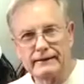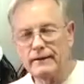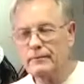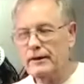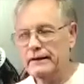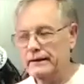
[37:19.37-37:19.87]
I
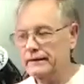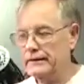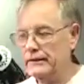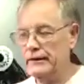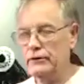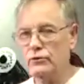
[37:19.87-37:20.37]
mean, they,
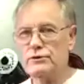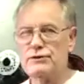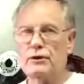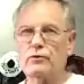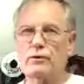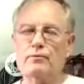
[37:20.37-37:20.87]
they lose
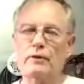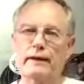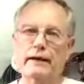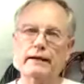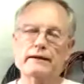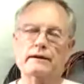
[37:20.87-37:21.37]
their grip when
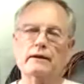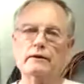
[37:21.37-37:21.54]
they get